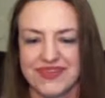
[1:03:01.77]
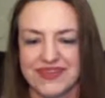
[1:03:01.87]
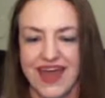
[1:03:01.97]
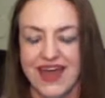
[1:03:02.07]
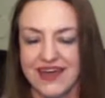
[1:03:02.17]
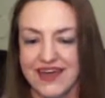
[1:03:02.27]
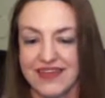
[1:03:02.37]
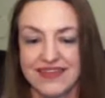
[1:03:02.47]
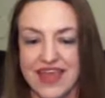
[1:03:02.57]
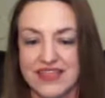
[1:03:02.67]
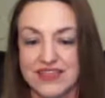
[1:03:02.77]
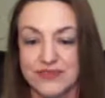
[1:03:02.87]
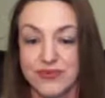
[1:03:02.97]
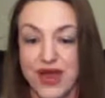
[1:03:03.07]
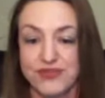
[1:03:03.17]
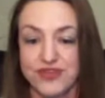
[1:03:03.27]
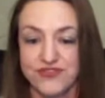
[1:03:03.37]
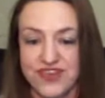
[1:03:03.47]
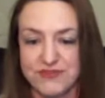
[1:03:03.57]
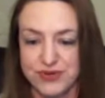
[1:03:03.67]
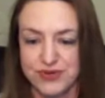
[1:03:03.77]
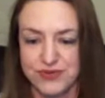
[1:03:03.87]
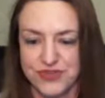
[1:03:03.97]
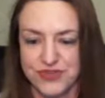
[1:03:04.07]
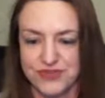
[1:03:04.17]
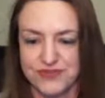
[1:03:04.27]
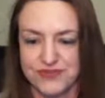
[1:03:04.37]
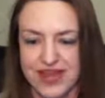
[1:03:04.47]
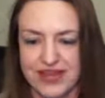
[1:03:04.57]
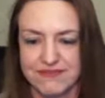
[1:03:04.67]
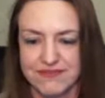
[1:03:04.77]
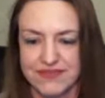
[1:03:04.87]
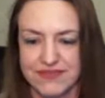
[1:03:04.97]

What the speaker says: and subscribe to your Facebook group too, right?